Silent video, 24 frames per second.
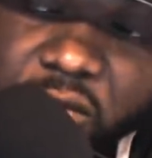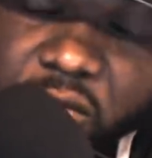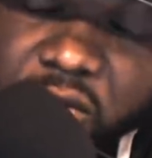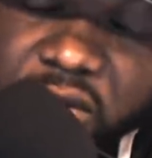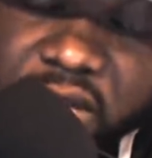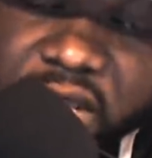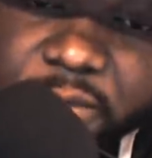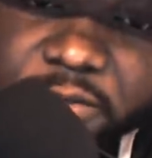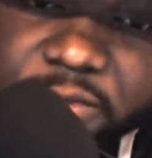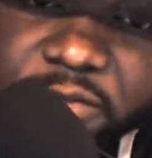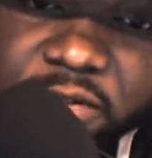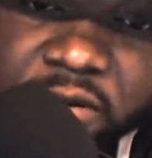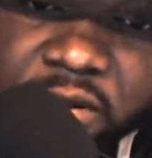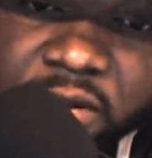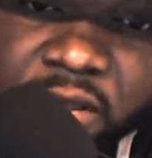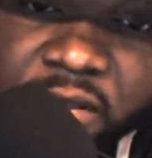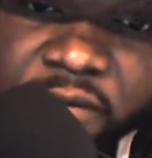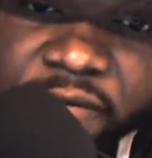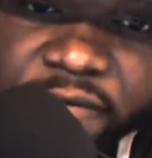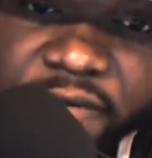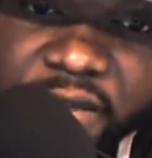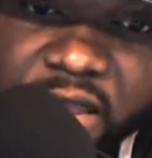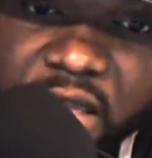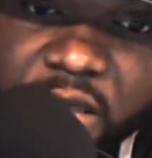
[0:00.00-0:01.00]
up to the
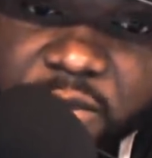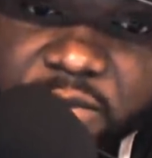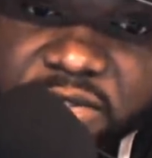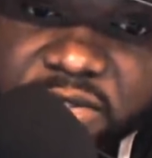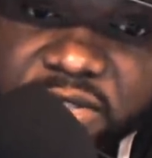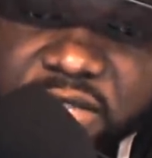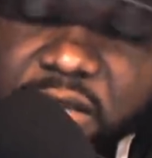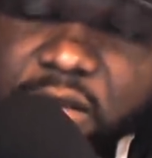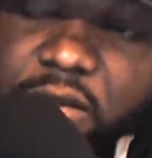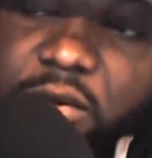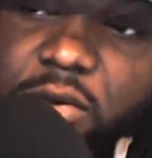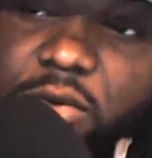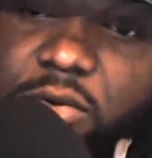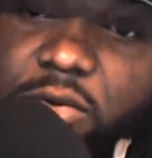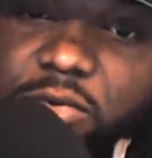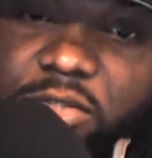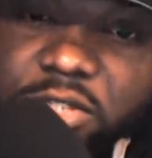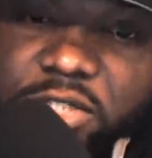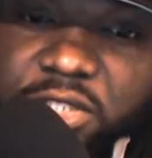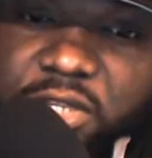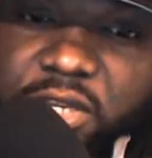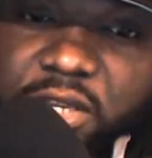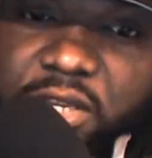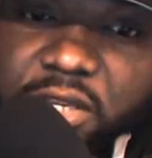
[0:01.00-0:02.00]
event. I was like, oh
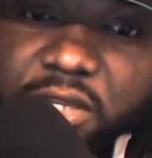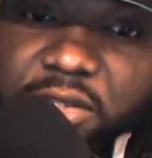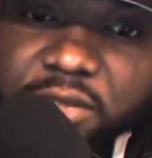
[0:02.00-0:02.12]
shit.